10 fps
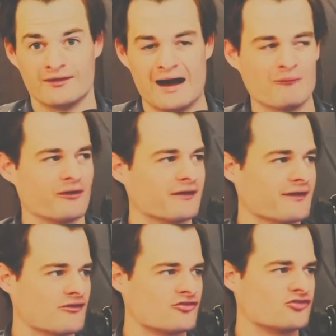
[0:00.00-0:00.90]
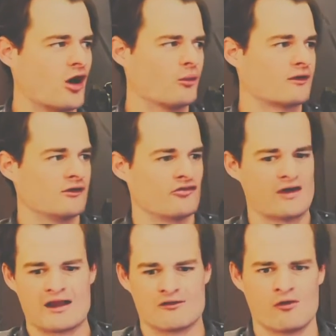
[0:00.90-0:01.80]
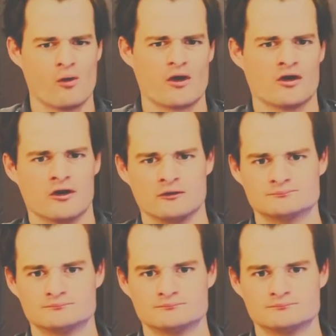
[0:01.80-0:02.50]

that one, and this joke is out of order.